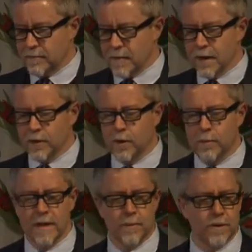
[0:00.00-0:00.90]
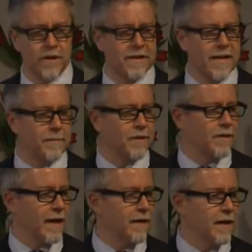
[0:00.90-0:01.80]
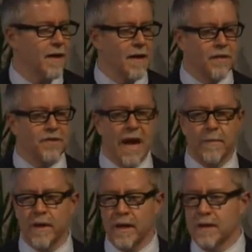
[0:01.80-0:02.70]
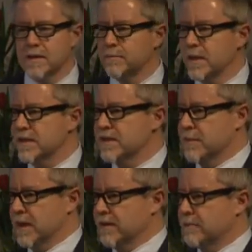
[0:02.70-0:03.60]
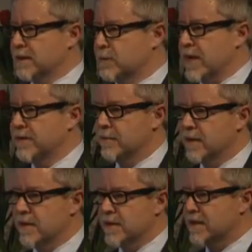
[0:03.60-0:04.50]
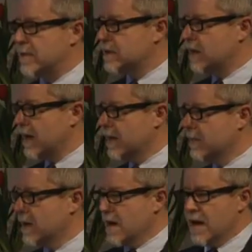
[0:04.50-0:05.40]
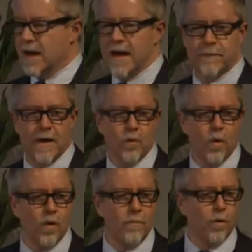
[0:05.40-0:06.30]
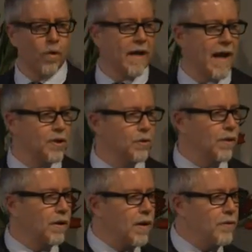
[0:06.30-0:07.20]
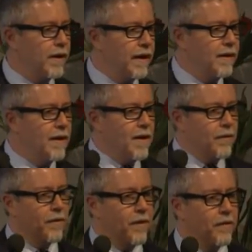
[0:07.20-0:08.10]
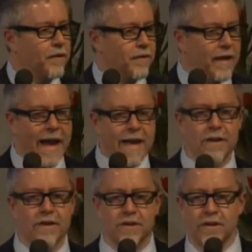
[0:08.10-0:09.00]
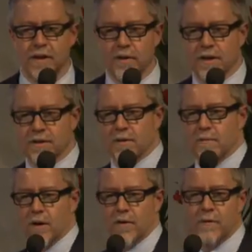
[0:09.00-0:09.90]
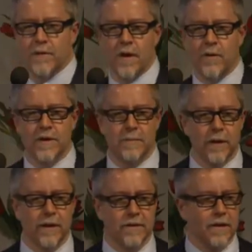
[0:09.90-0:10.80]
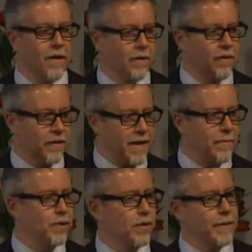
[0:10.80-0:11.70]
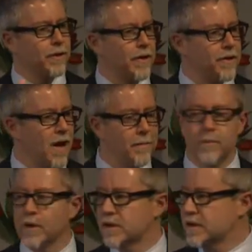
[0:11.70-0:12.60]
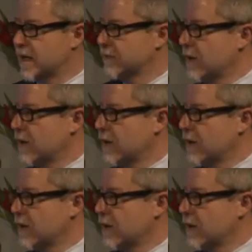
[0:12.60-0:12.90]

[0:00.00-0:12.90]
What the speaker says: And CoolBiz was an attempt to take Japanese businessmen and persuade them that in the summertime, if they wore more casual clothing, that the air conditioning units on office buildings, the temperature could be turned up and we could save